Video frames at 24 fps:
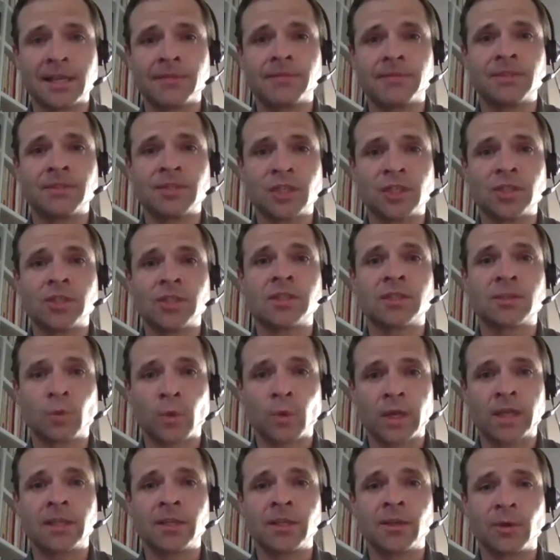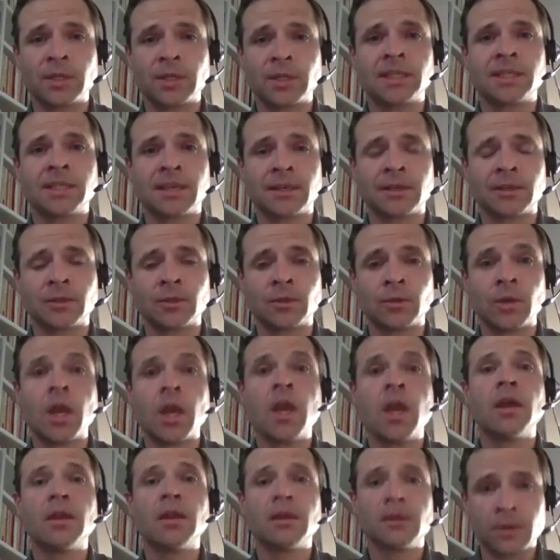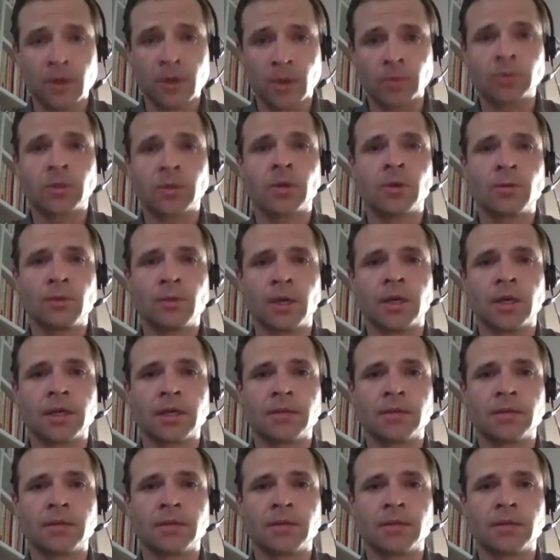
And a physician is quickly going to tell you, don't go to work.